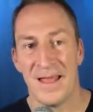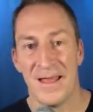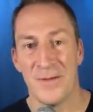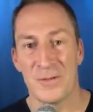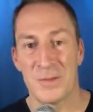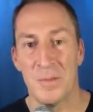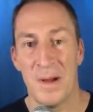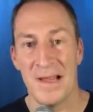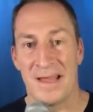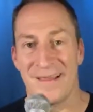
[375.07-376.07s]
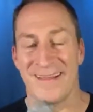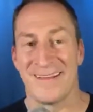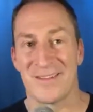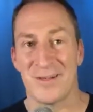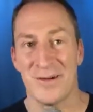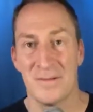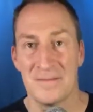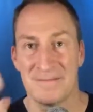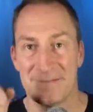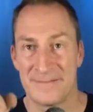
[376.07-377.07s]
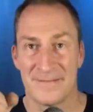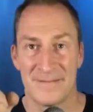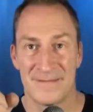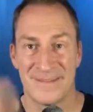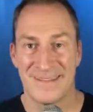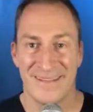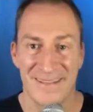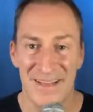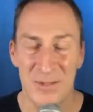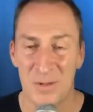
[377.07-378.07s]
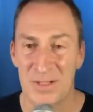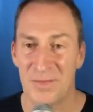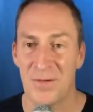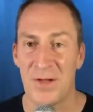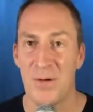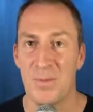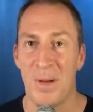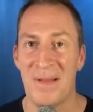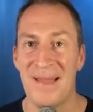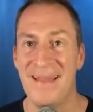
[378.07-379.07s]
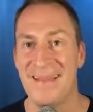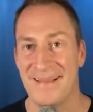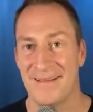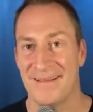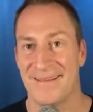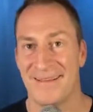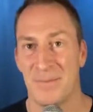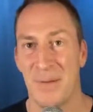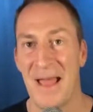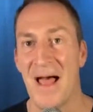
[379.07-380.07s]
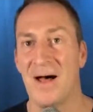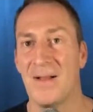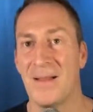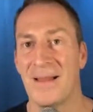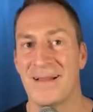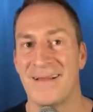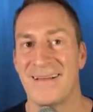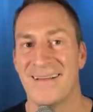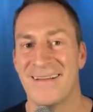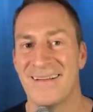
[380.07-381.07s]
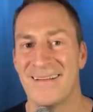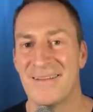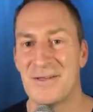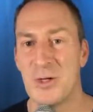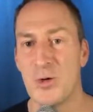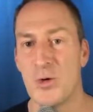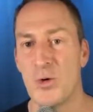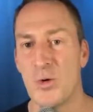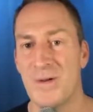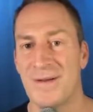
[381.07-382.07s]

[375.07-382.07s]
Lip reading: It was Mike, so this one's for you, buddy, pal, dude,